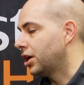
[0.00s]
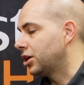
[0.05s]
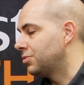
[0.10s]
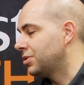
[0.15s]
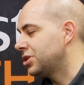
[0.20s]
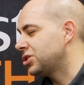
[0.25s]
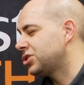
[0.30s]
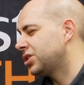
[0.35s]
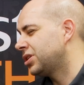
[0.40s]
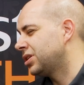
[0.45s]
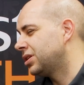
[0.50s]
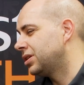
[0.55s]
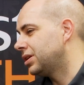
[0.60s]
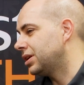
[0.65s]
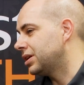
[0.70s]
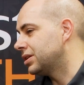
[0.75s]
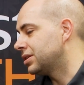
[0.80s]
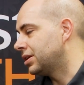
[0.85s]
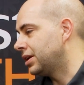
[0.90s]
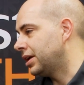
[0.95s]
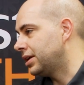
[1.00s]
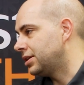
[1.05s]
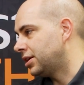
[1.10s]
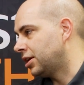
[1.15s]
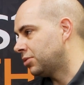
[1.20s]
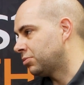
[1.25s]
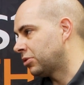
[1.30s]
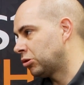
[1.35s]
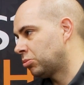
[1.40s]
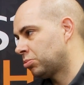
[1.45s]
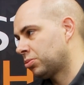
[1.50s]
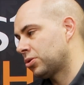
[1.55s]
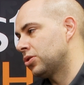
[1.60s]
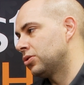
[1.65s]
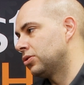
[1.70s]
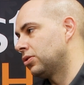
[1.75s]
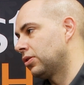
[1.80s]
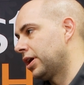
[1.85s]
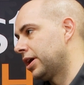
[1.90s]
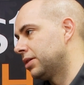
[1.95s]
Now you mentioned it's an 18-month
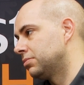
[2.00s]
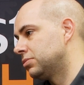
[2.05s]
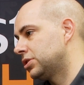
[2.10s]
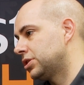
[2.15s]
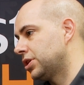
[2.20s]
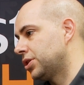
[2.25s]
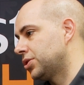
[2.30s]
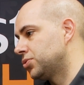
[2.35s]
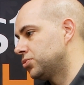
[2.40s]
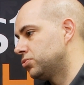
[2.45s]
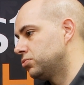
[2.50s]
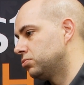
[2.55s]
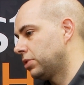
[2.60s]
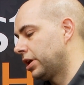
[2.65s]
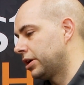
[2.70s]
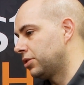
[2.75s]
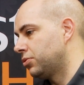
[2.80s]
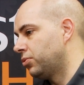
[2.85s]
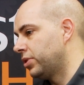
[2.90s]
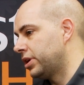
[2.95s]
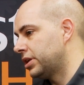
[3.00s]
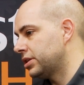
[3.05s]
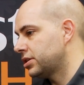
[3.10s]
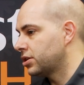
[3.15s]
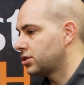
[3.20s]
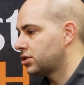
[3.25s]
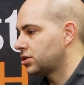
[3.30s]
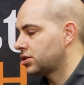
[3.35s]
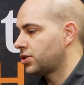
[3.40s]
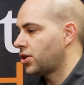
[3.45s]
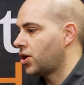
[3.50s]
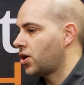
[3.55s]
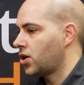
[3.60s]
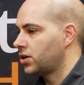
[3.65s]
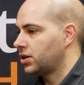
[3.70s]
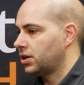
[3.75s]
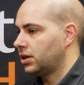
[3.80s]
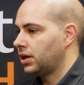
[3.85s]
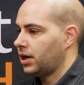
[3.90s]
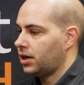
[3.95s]
program. Mm-hmm. So like when does it
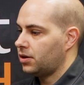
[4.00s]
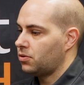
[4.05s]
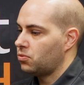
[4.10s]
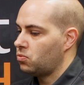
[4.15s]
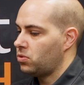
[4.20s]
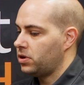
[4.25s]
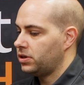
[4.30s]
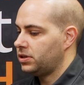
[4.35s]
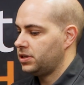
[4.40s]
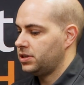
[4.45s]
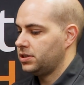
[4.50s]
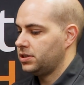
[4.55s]
start and kind of what